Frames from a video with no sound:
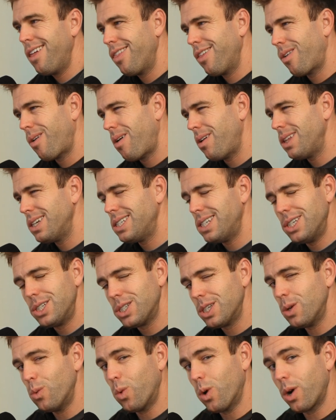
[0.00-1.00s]
They're all
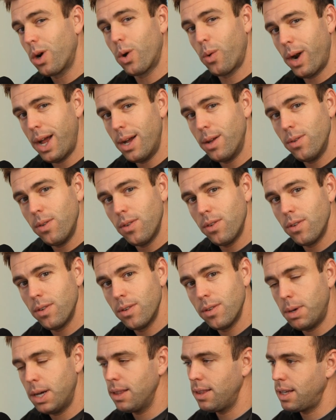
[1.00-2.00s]
essentially workarounds,
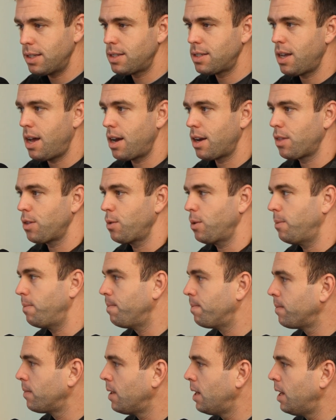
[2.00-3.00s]
but let's talk through them.